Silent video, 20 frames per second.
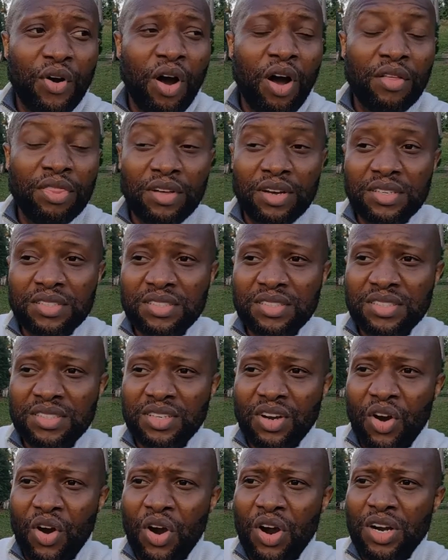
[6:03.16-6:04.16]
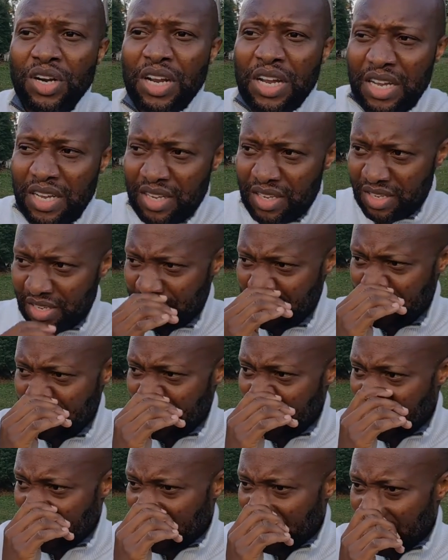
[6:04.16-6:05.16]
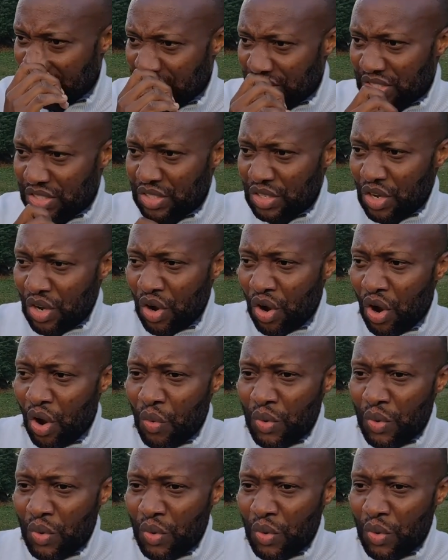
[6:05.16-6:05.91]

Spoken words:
for others, or in a sense,